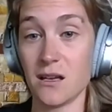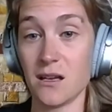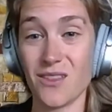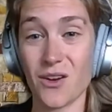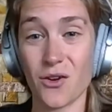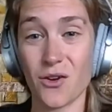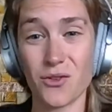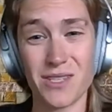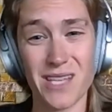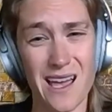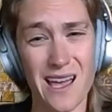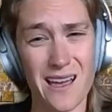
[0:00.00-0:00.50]

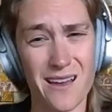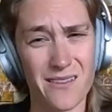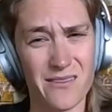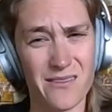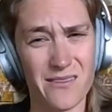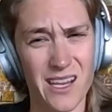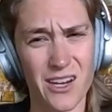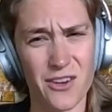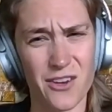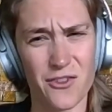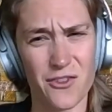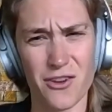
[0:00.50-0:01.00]
those have
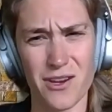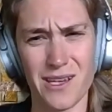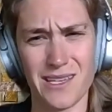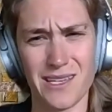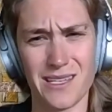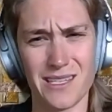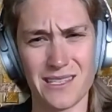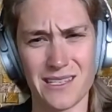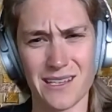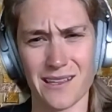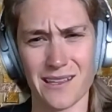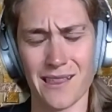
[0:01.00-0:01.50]

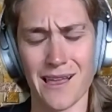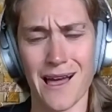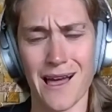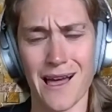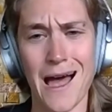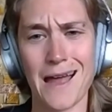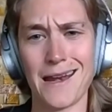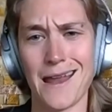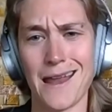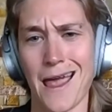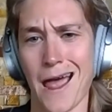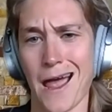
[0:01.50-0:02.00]
increased a
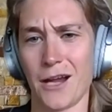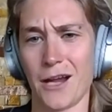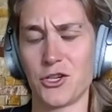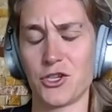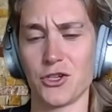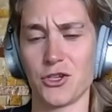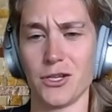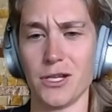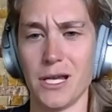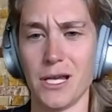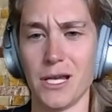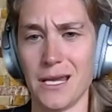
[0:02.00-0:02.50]
lot
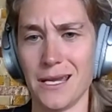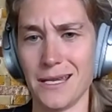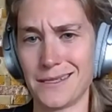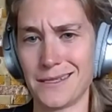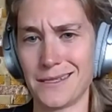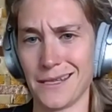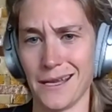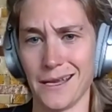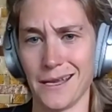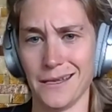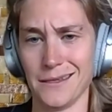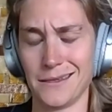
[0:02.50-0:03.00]
actually
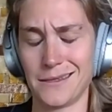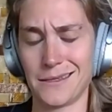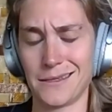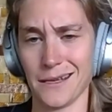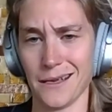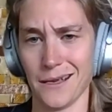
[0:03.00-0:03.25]
since